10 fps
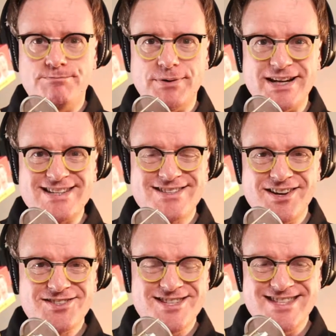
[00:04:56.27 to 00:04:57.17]
But it's
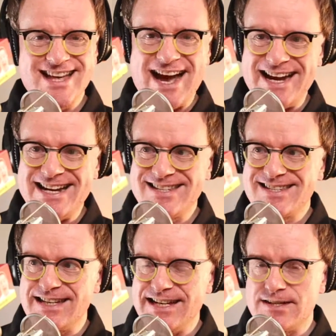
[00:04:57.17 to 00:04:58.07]
not just that.
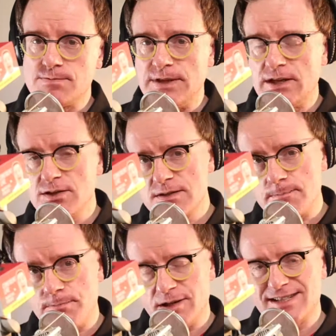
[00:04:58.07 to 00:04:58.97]
It's because
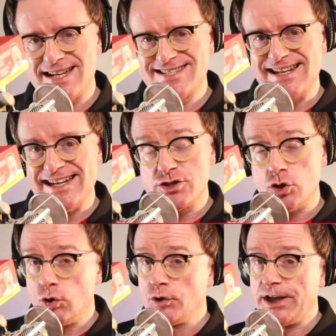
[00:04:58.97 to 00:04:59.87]
podcasting is
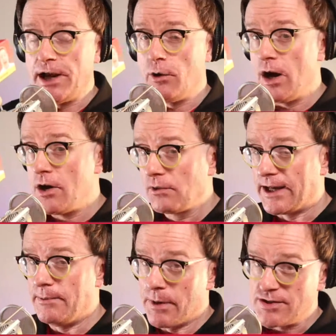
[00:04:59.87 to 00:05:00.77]
audio
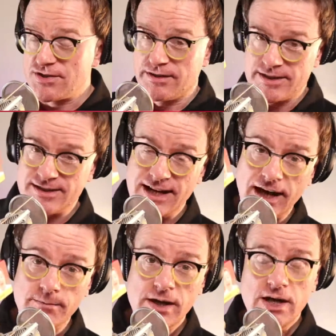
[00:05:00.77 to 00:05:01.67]
only most of the
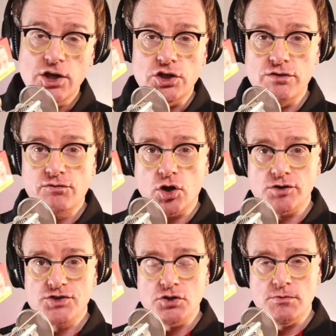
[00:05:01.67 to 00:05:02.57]
time, you've
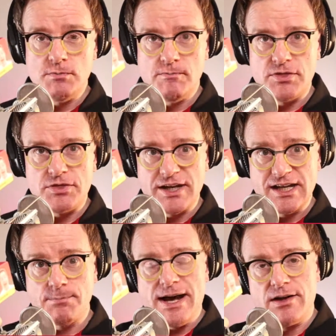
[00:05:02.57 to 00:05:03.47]
got to
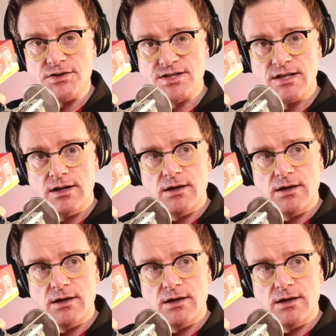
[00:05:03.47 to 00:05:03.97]
think about